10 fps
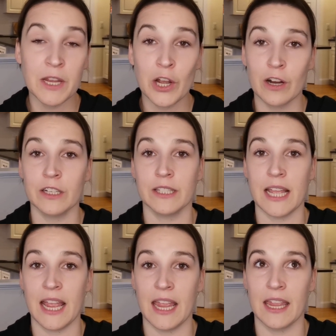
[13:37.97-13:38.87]
because
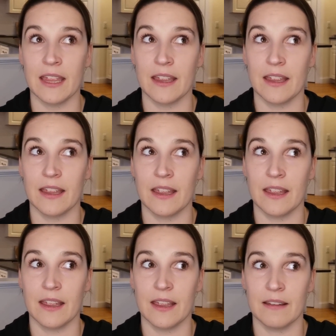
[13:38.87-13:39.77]
they
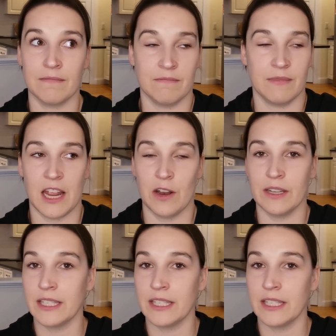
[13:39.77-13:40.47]
cannot